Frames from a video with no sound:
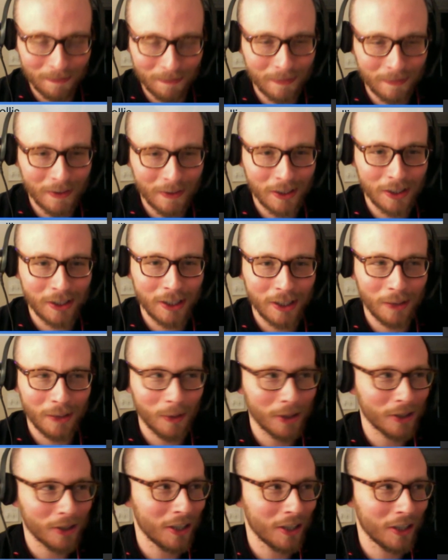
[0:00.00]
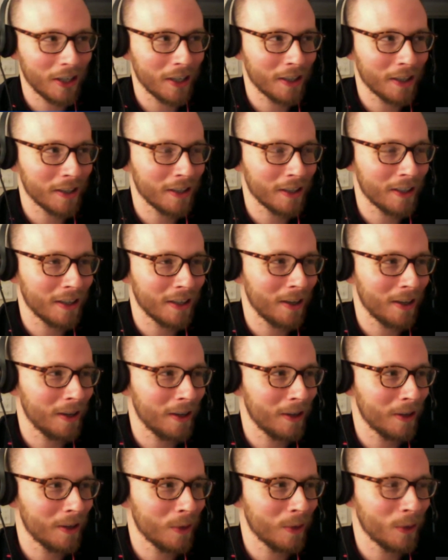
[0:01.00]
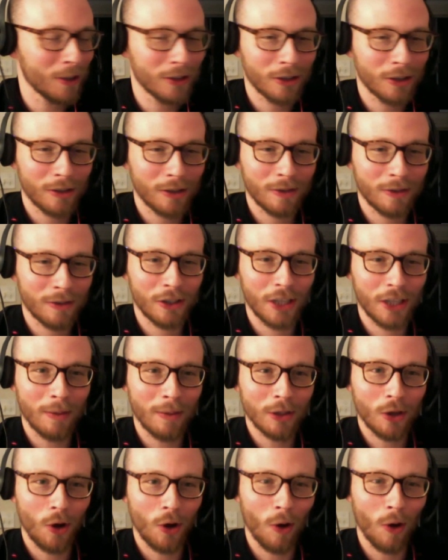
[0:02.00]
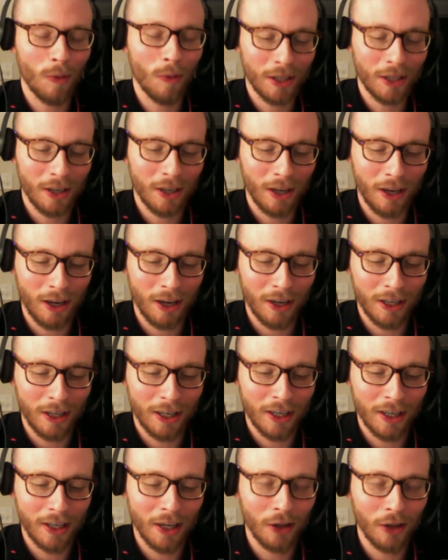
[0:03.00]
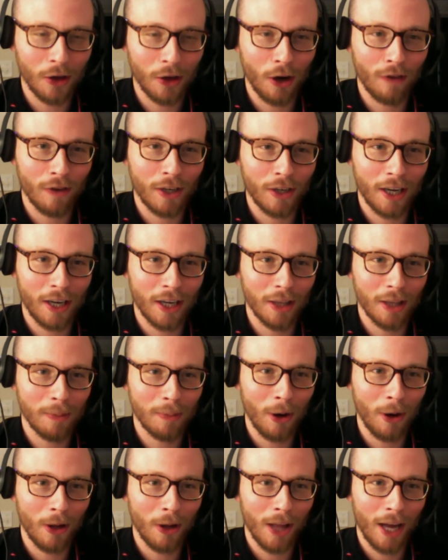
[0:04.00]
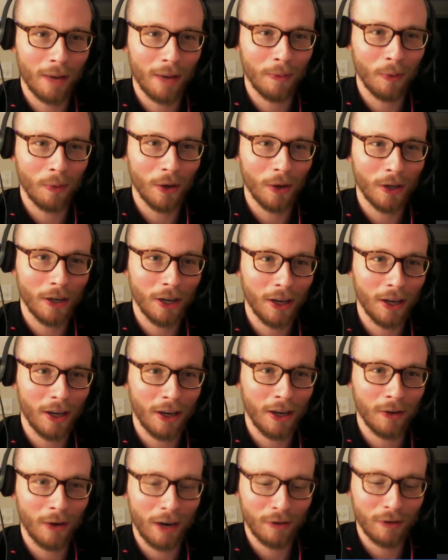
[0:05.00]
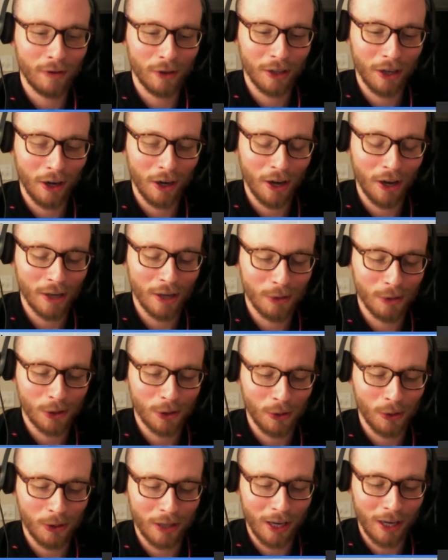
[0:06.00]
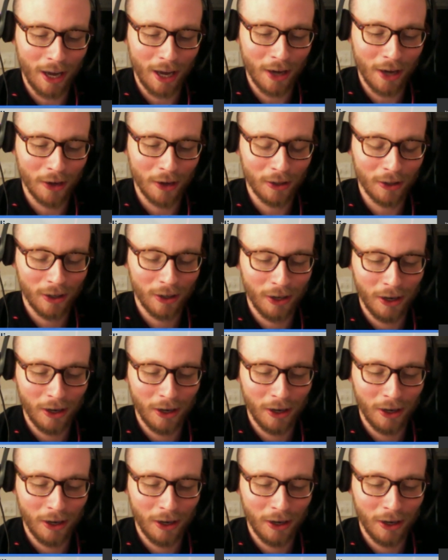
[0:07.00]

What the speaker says: since he went to City and was Seamus Coleman getting a yellow card for kicking the ball at him when right after Leon Osmond scored that header